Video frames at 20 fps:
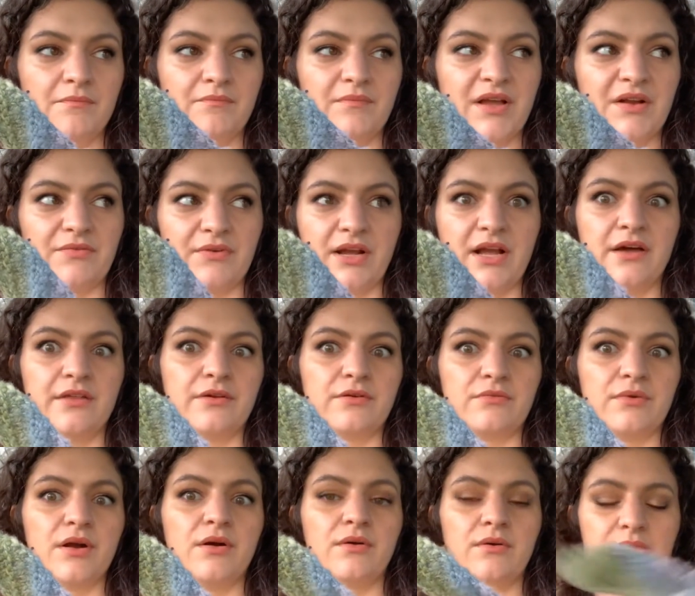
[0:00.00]
every other
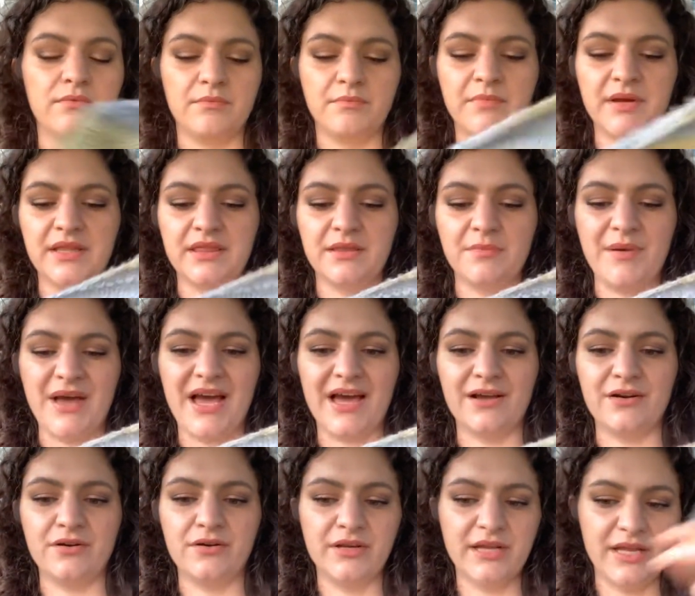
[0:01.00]
row. But the
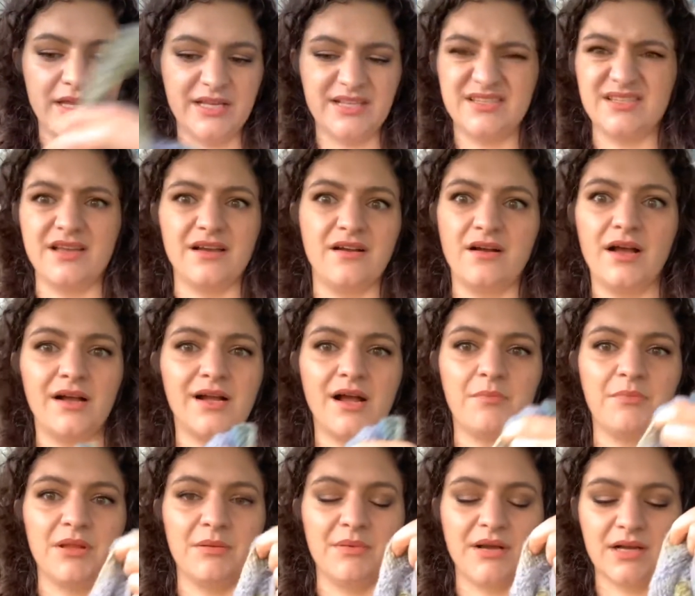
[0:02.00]
pattern is a
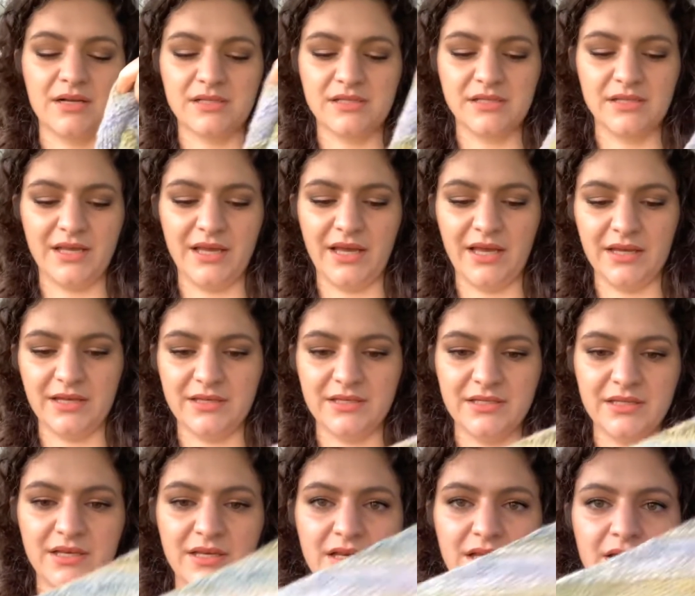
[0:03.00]
couple of bucks,
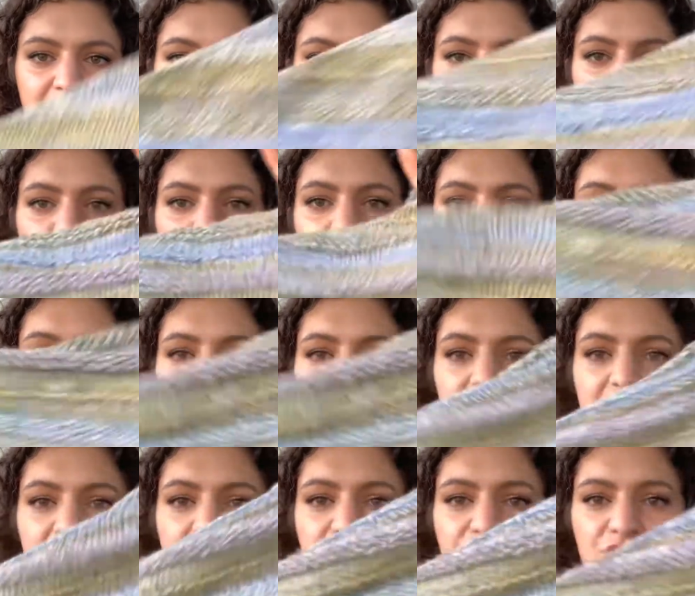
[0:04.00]
and
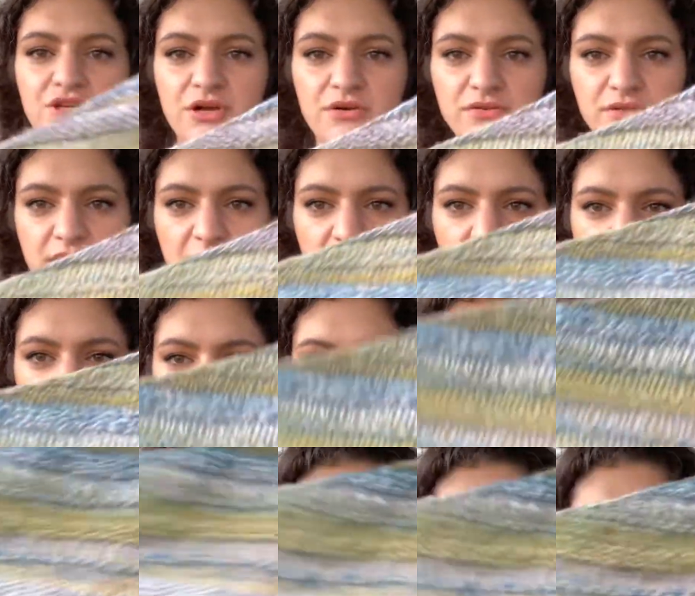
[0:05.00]
It shows off
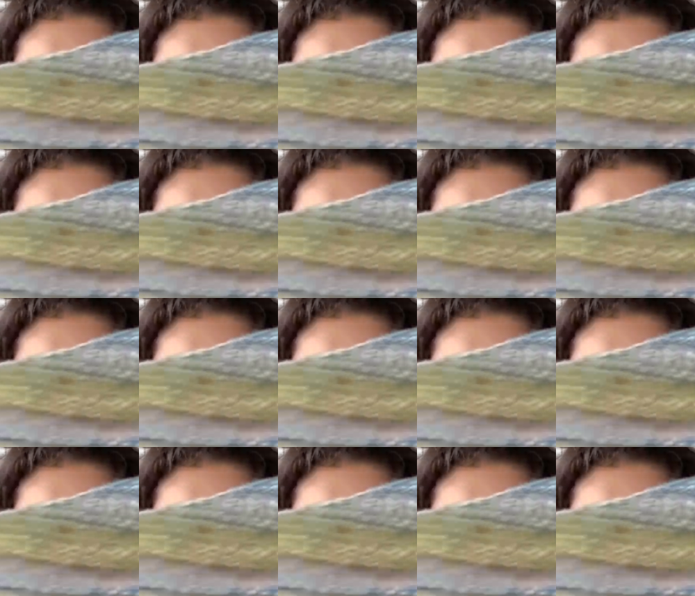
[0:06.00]
your